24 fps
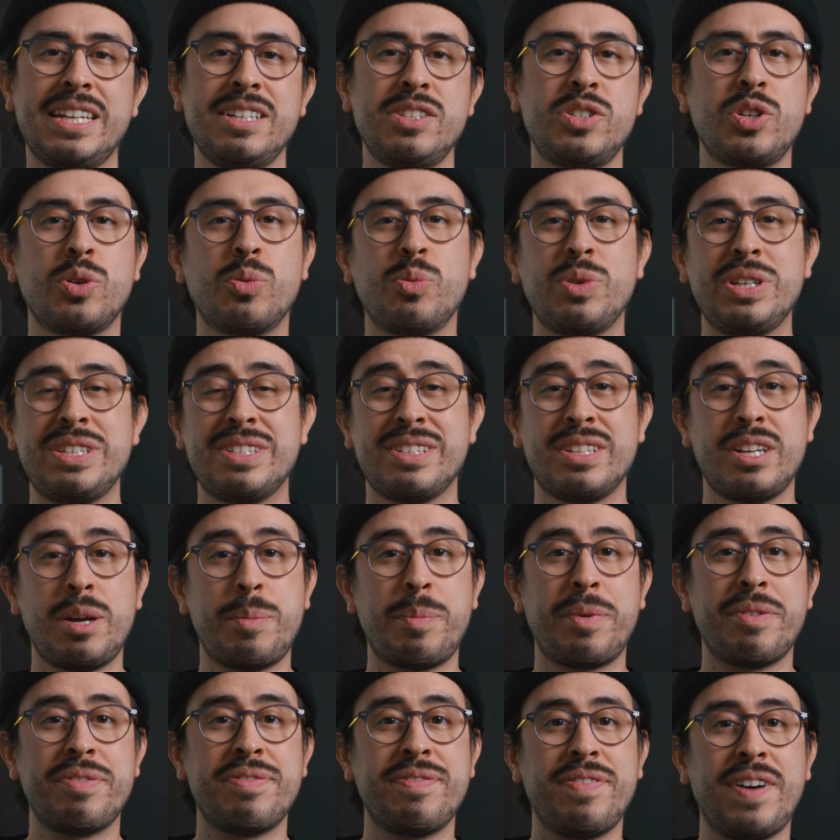into reason
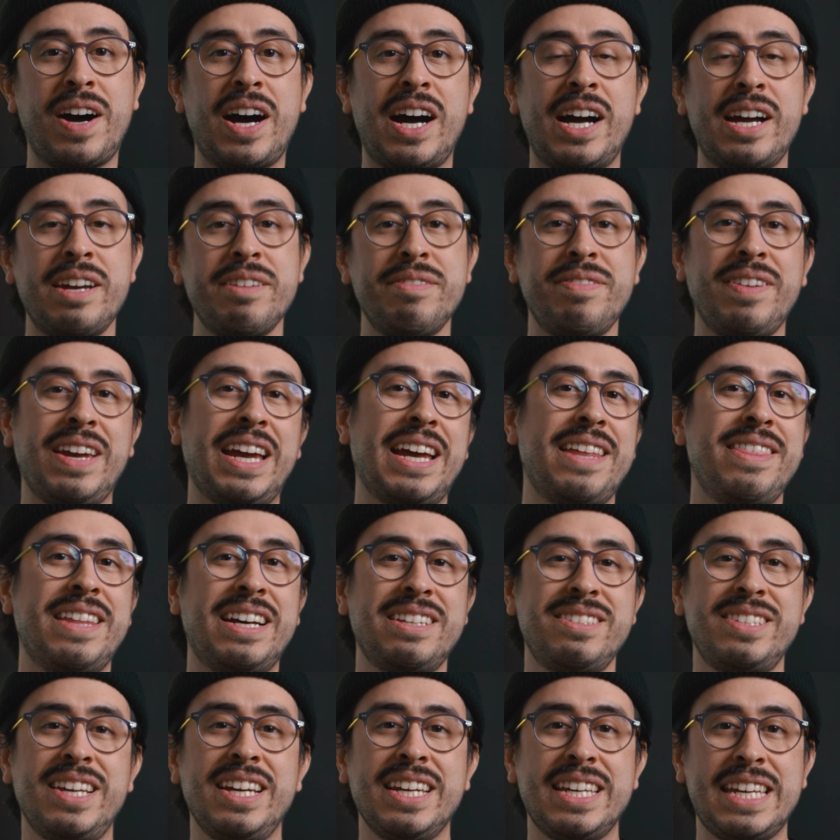number 5, and
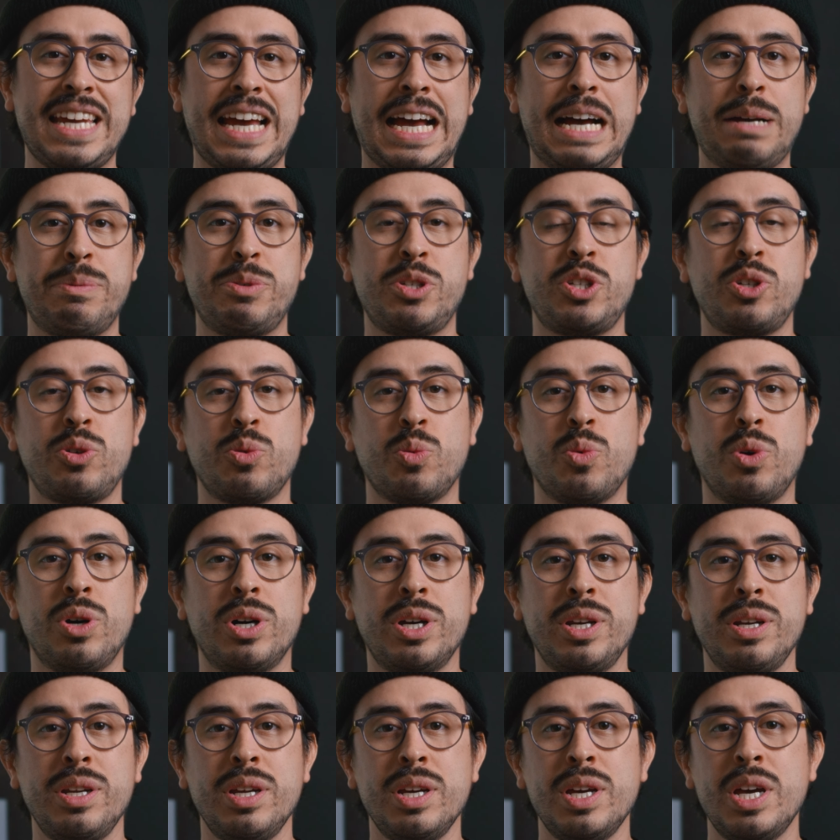that's that Capture
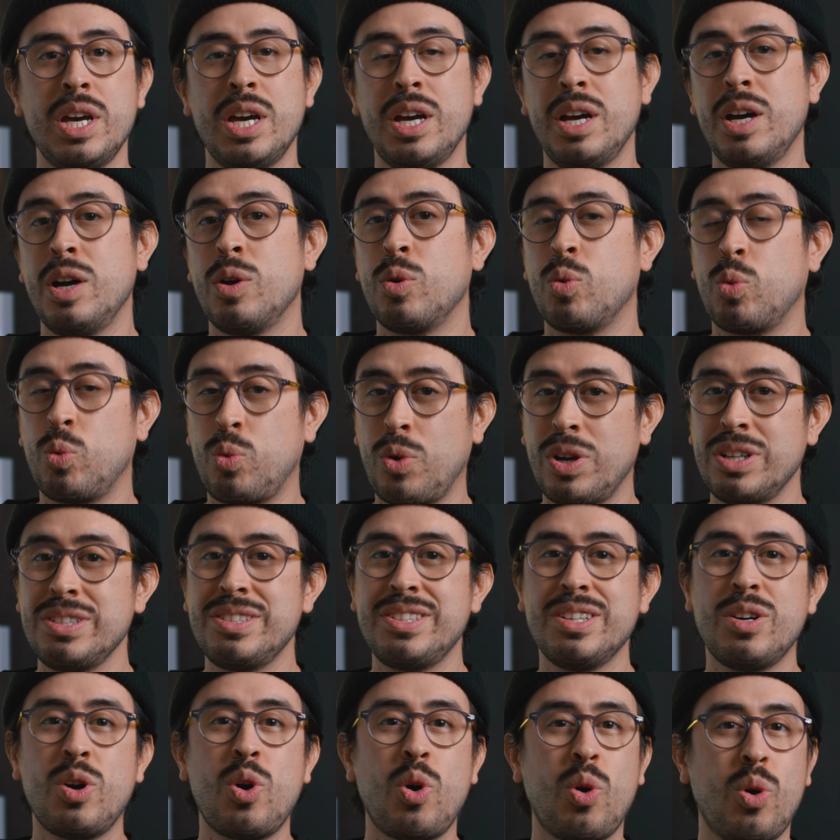One runs
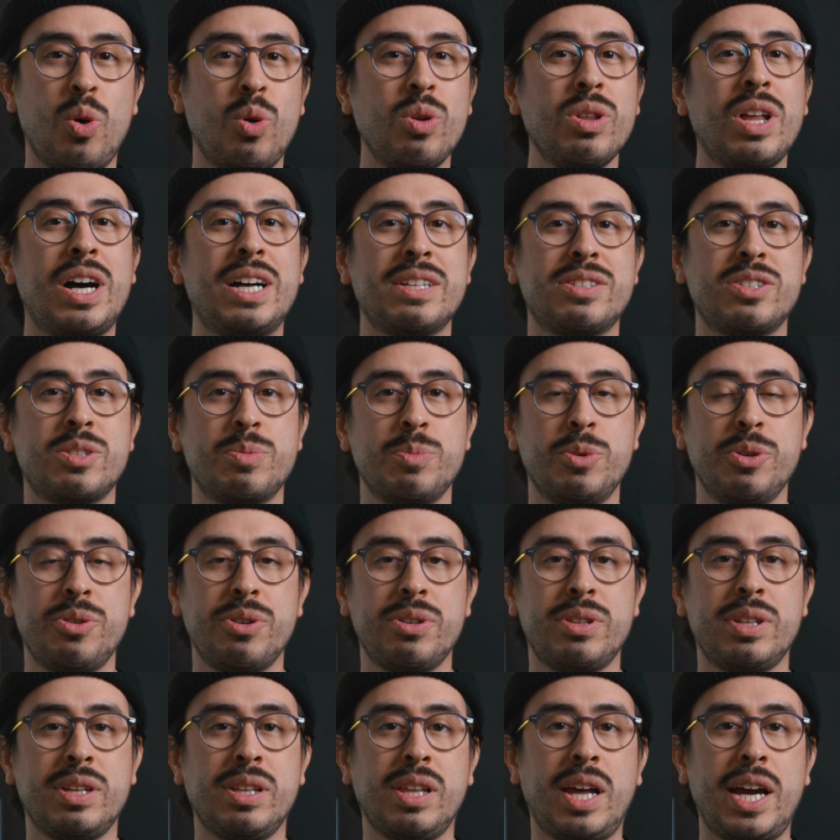a whole lot smoother
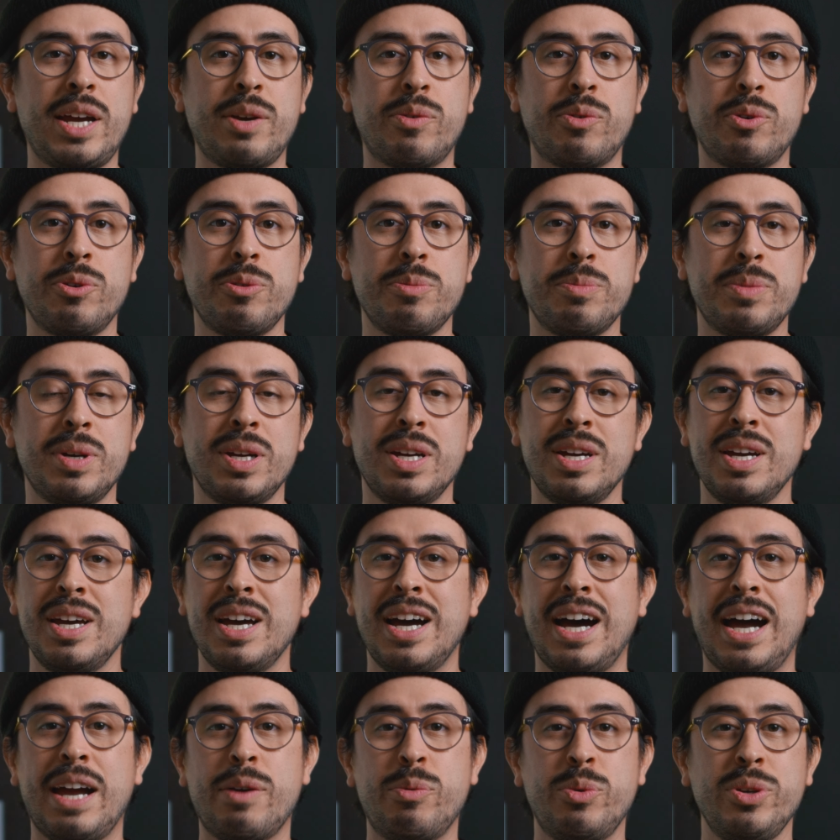than Lightroom.
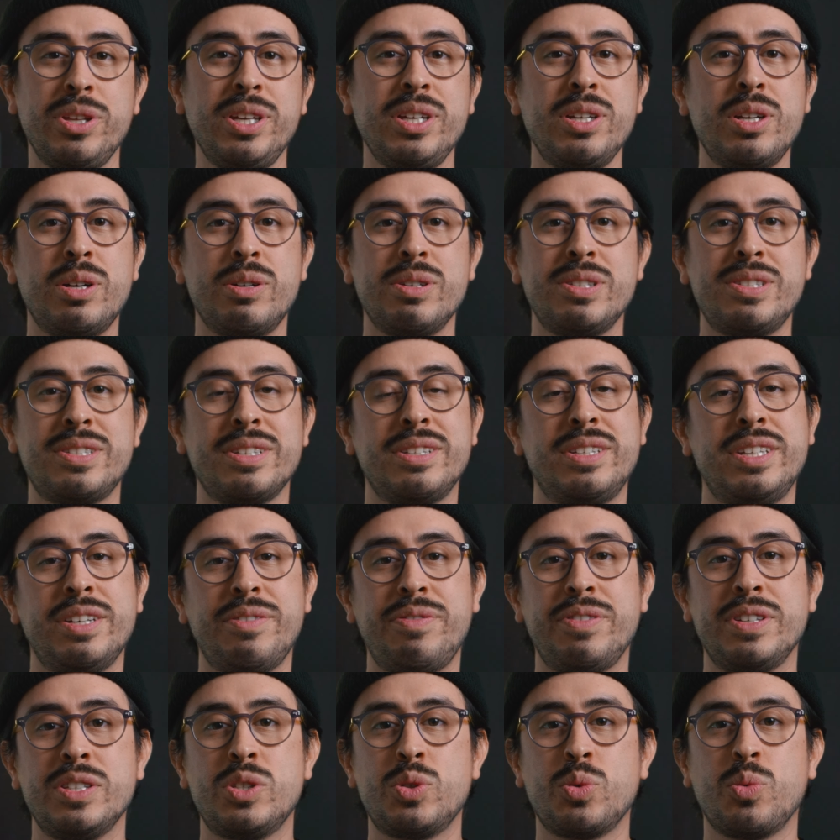I really noticed a
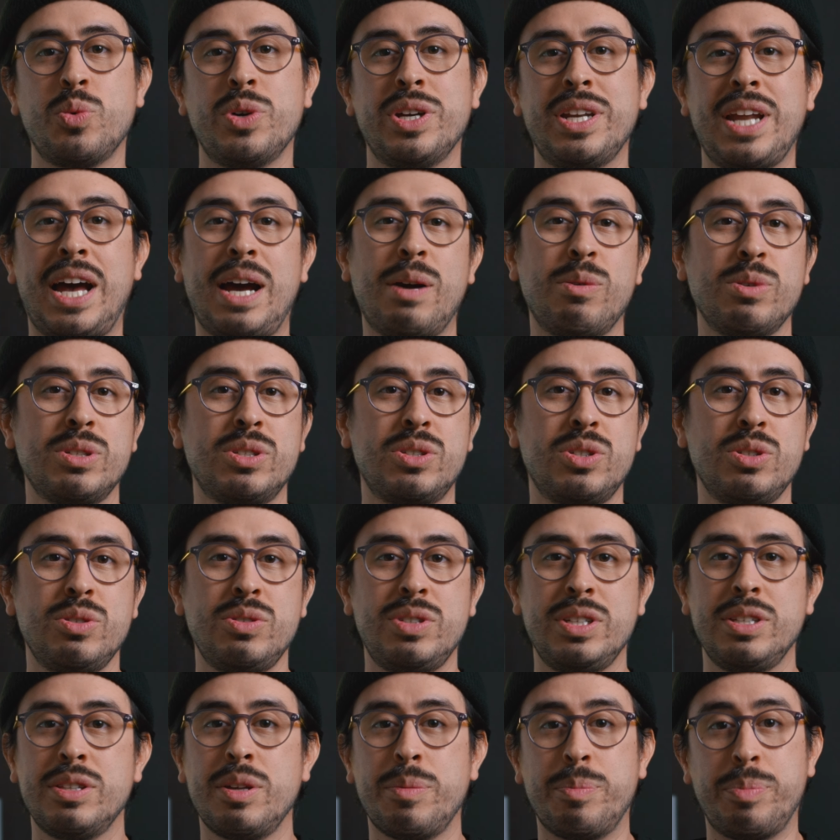difference when I was
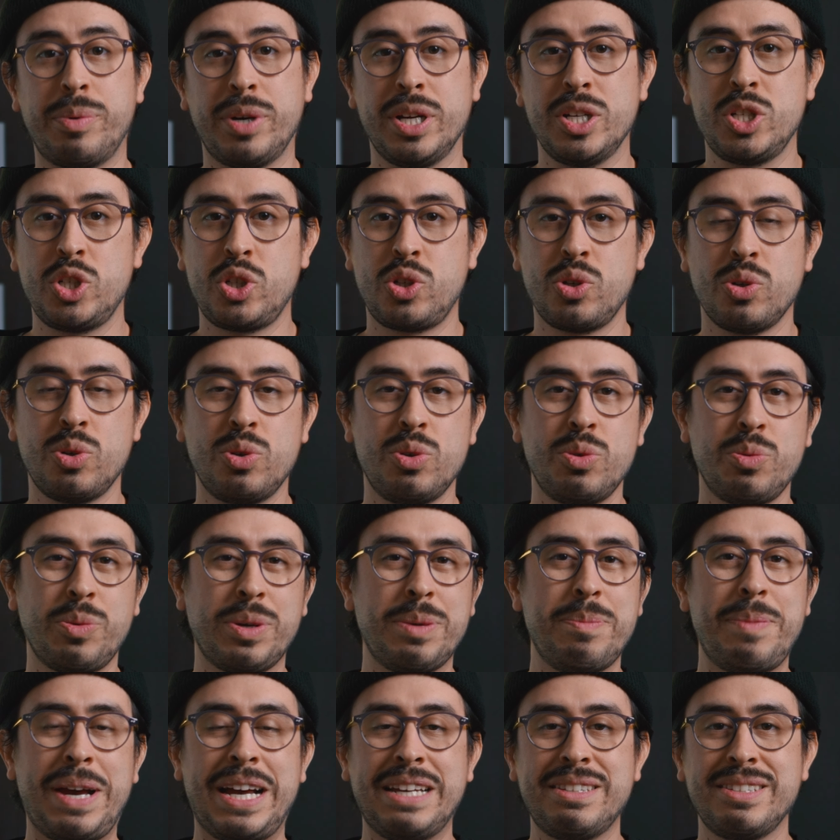using the brush tool
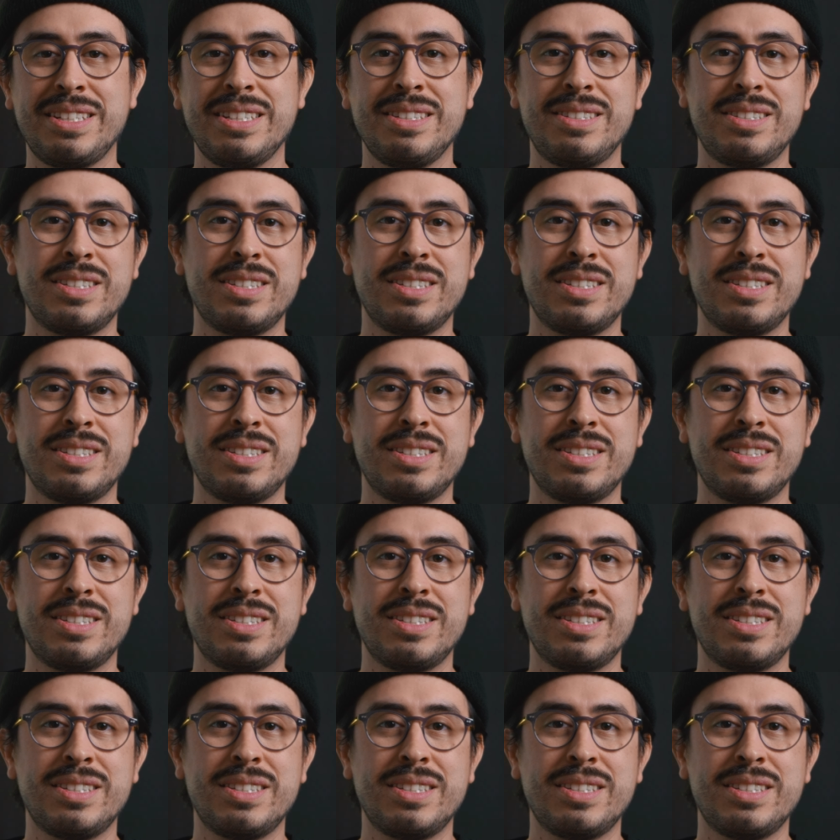when masking